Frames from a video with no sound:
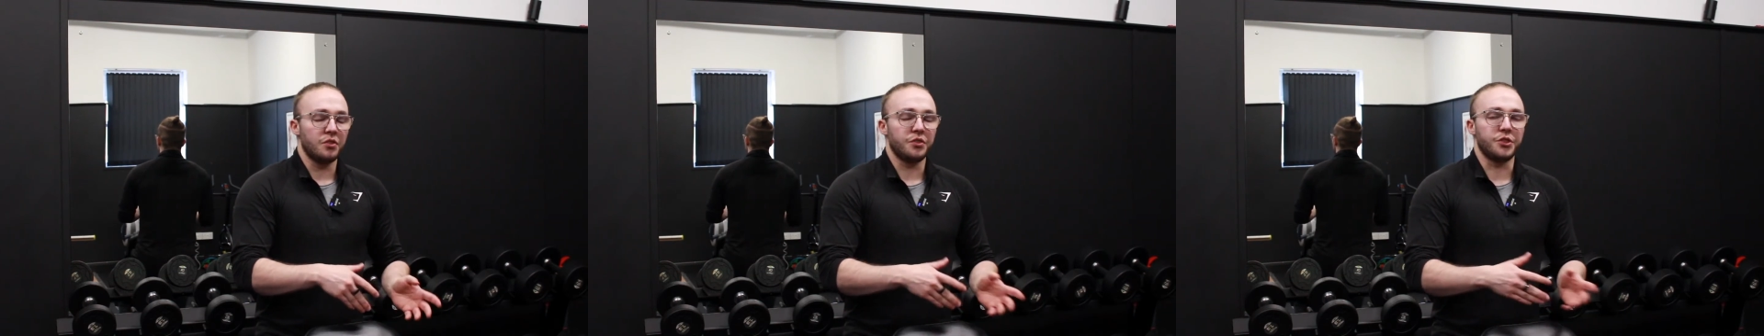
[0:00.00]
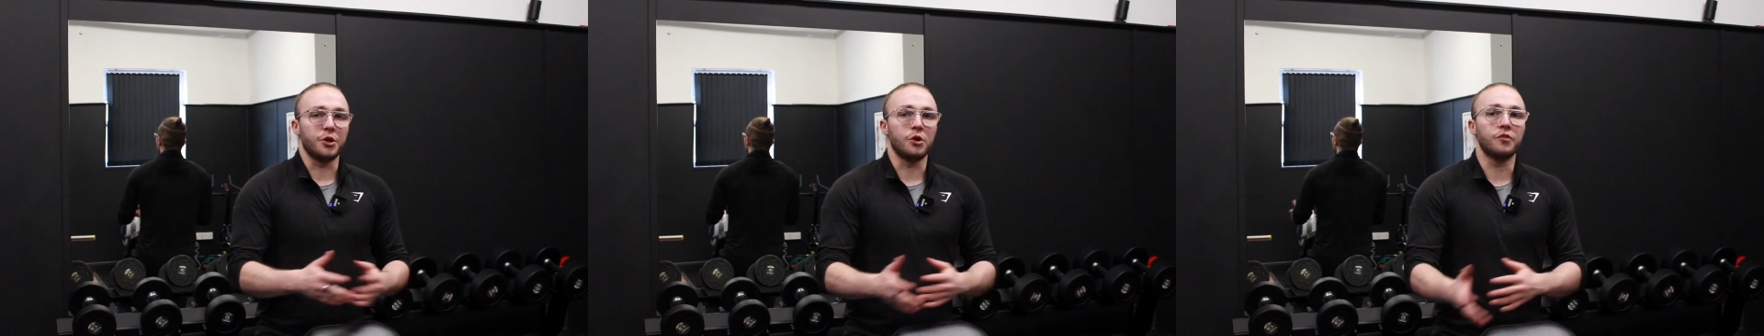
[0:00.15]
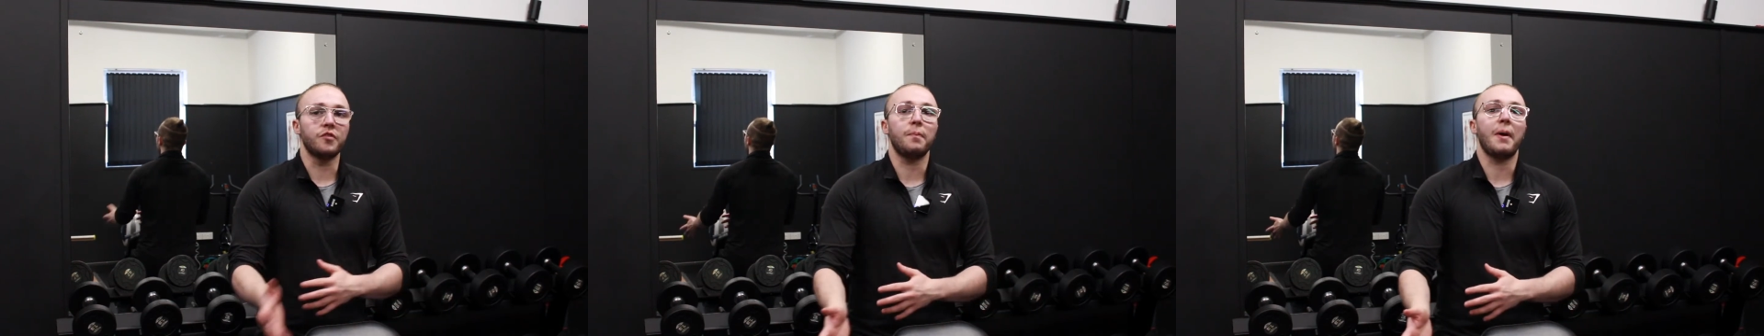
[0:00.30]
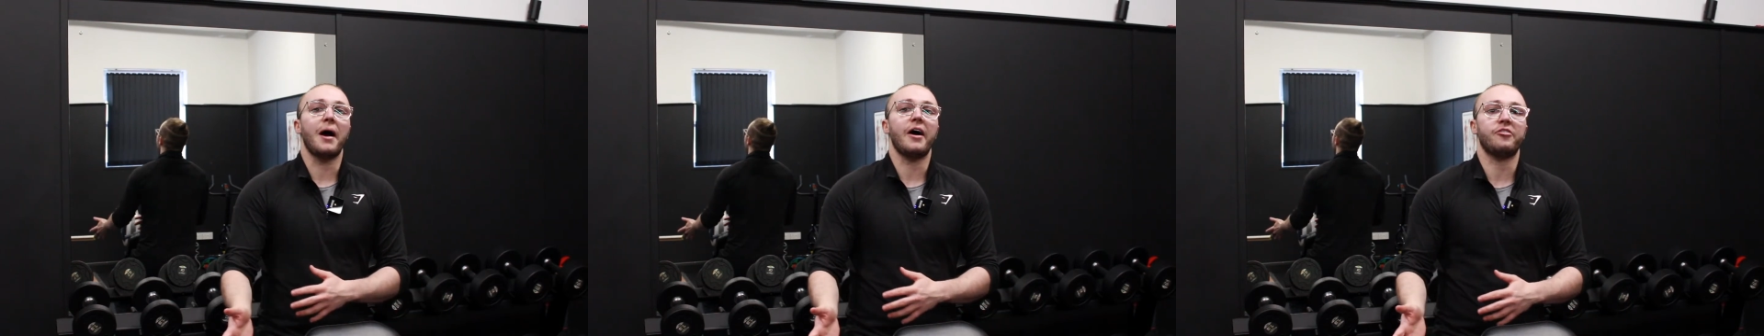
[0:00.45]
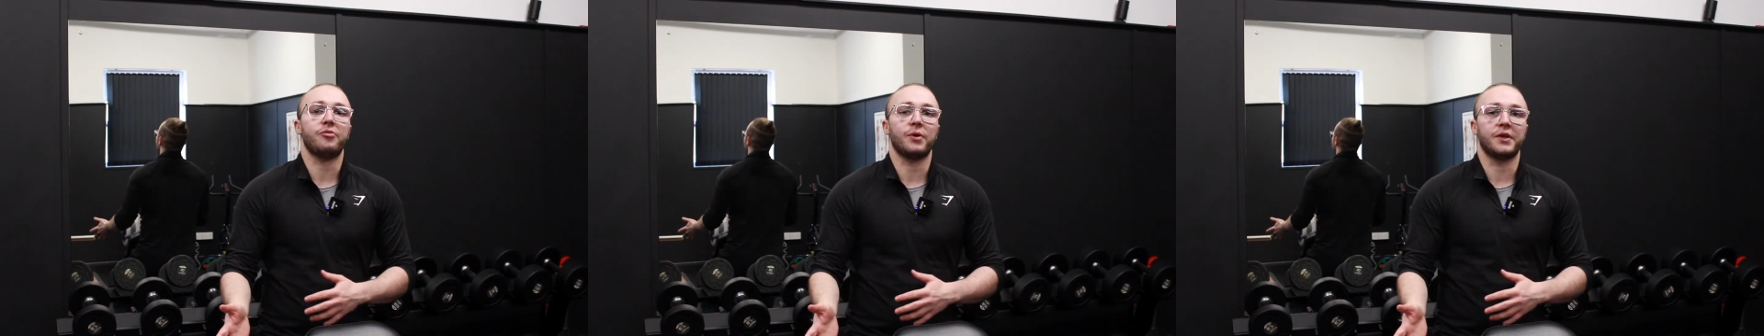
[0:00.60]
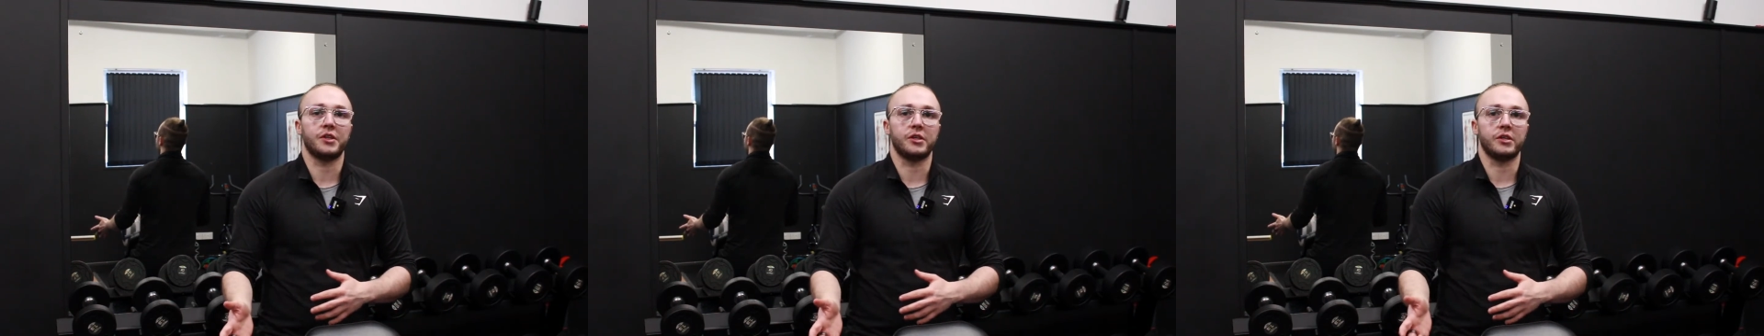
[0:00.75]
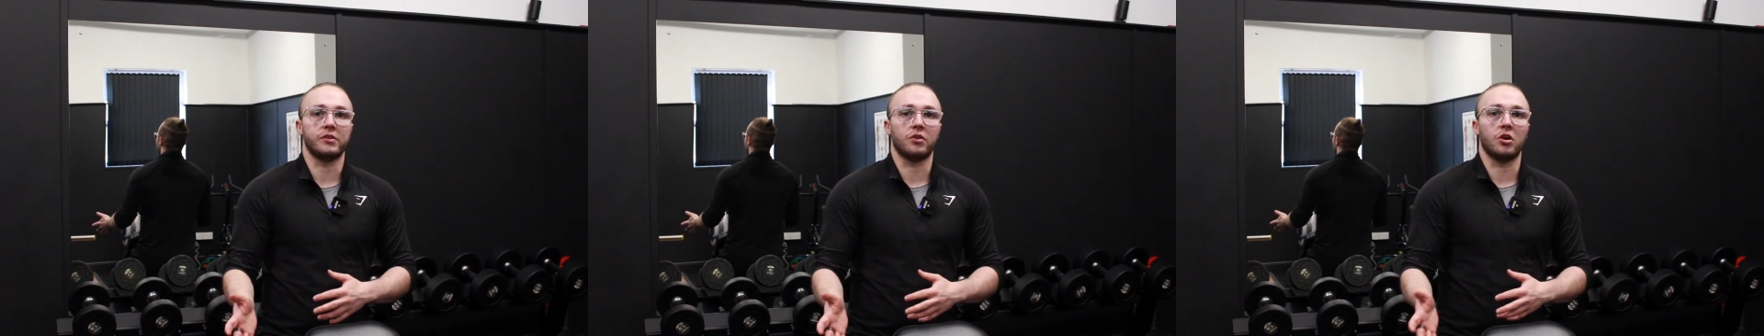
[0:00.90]
The other pathway
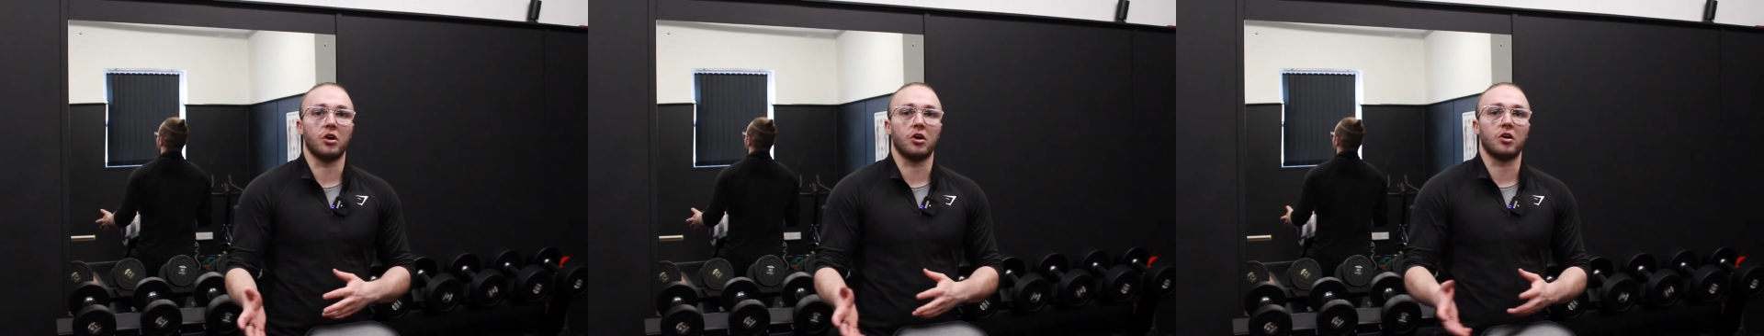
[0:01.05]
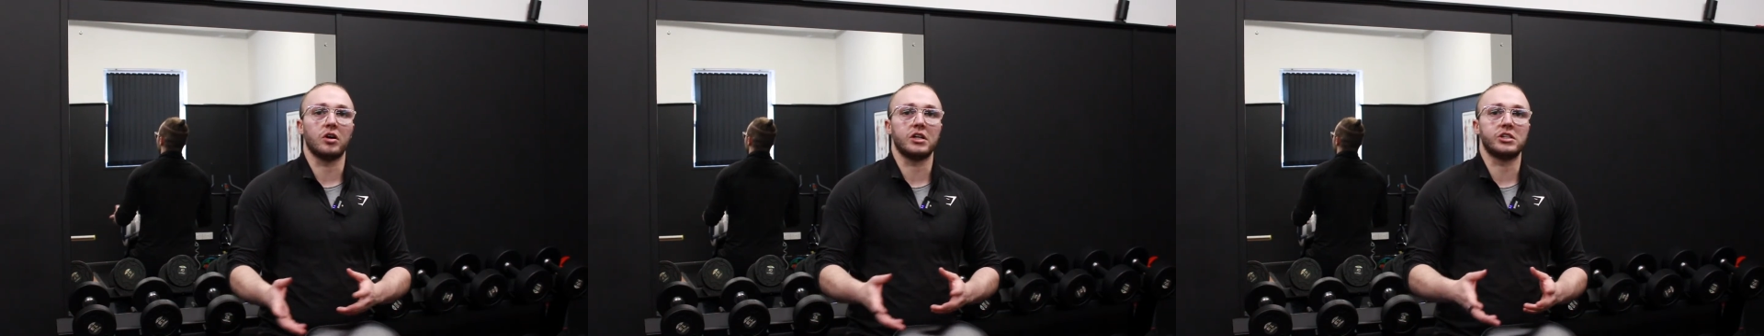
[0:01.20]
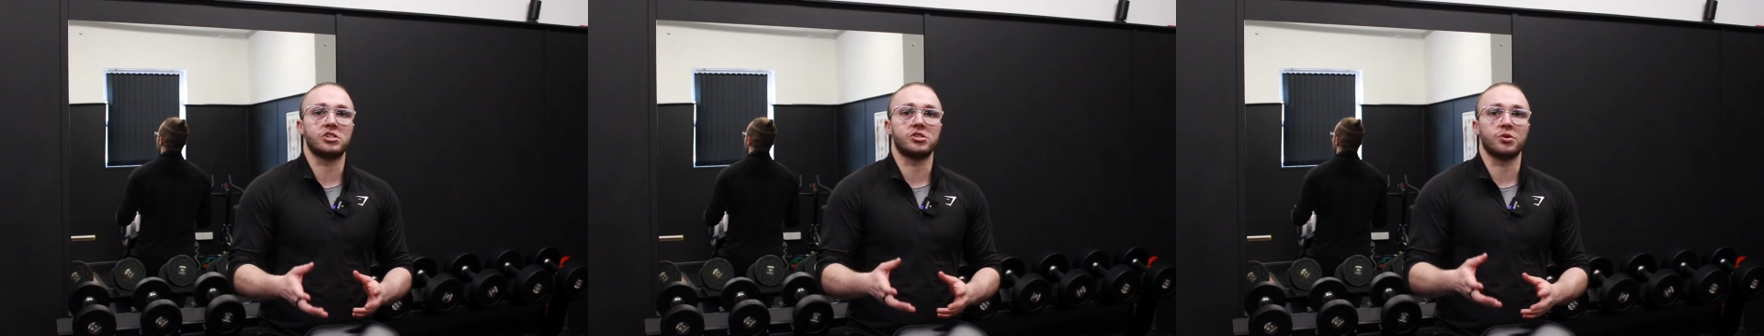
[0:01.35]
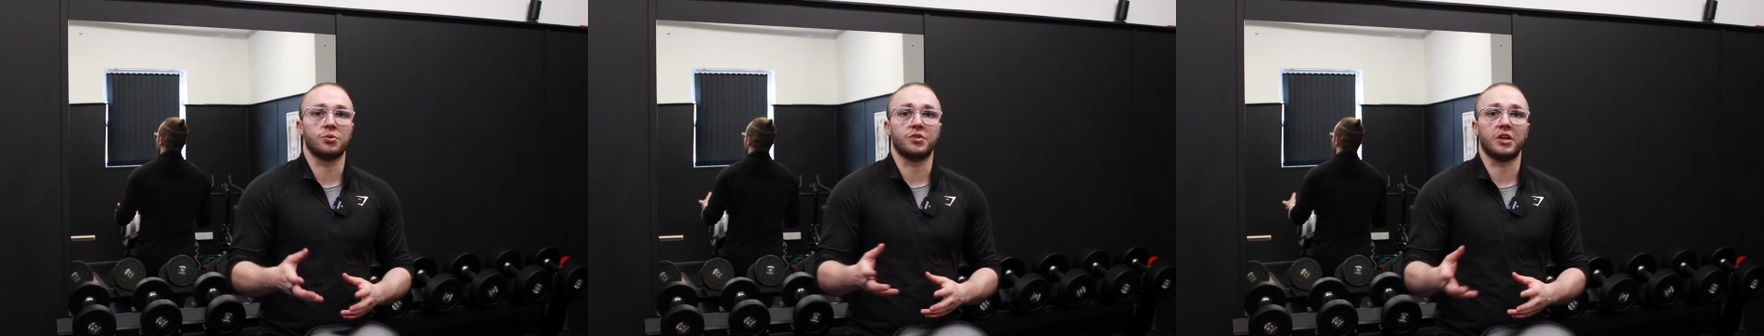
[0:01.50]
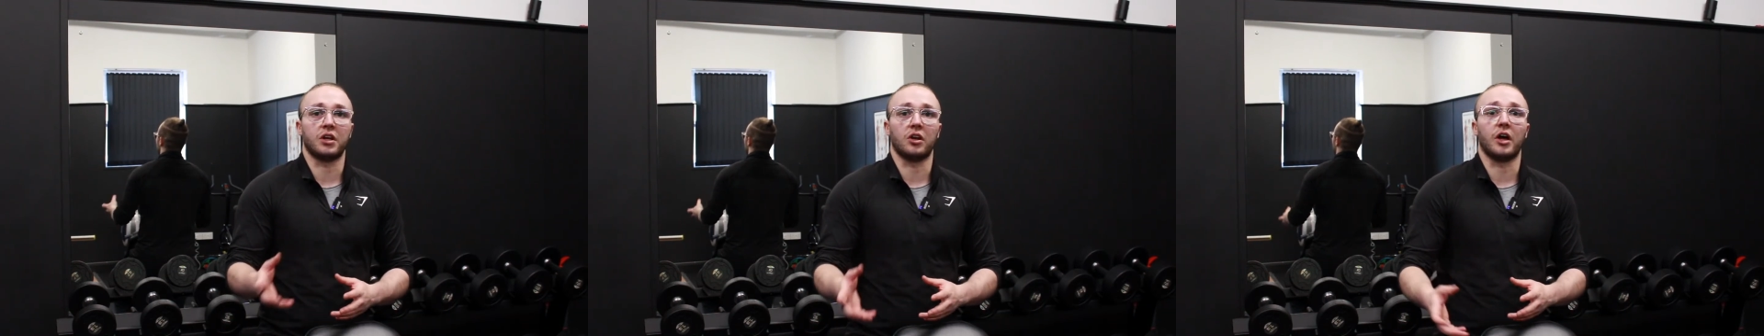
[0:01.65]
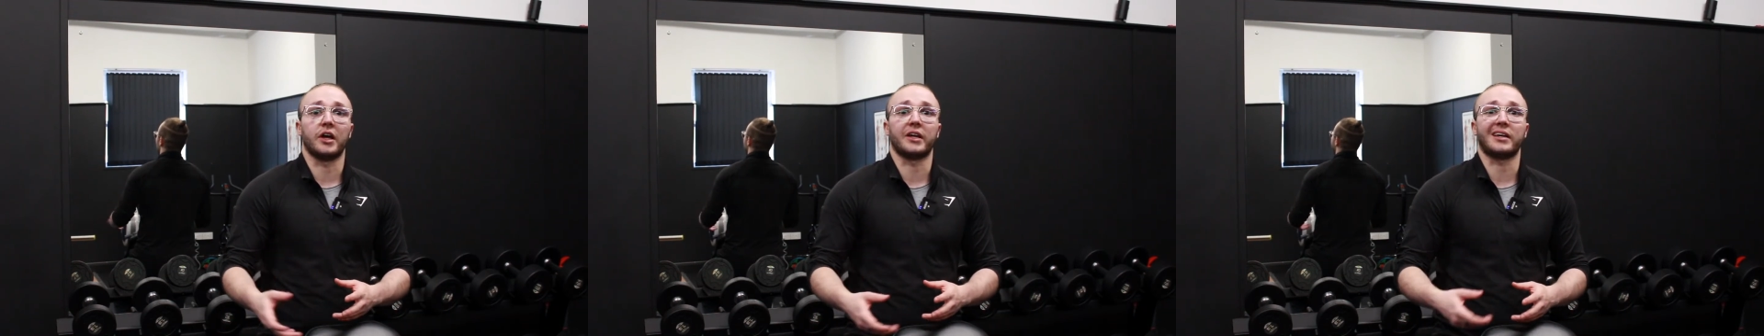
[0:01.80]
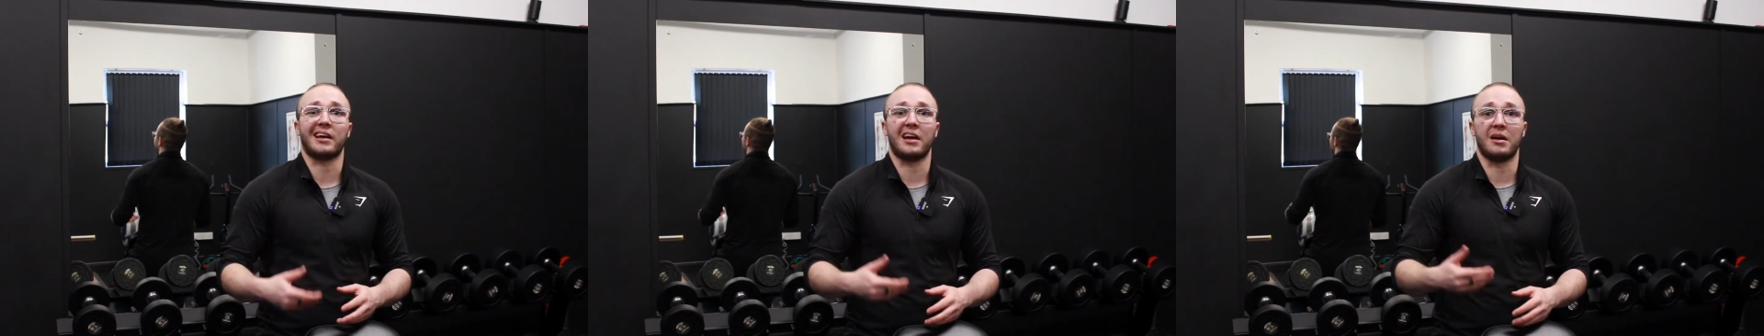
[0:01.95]
that you've got is something
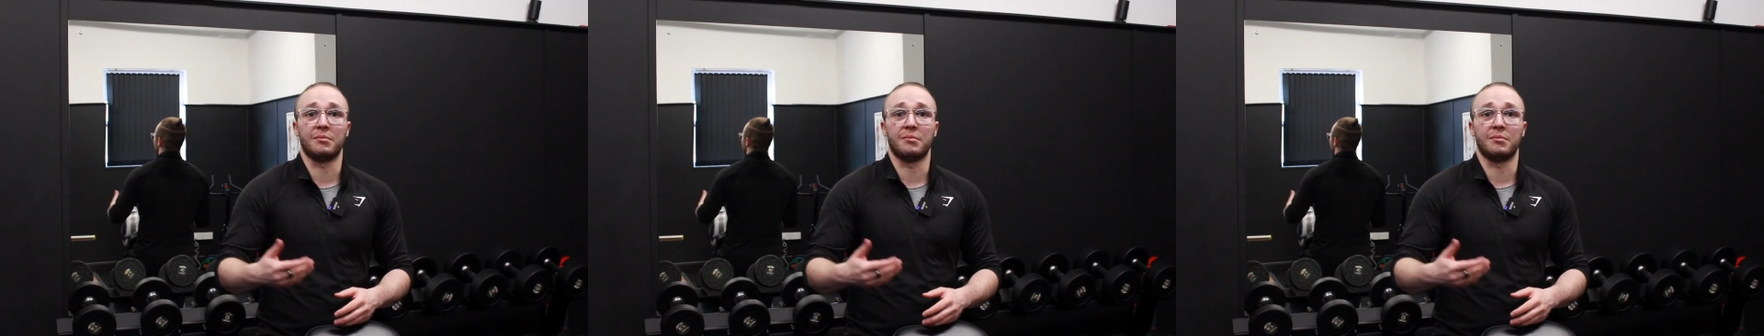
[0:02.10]
like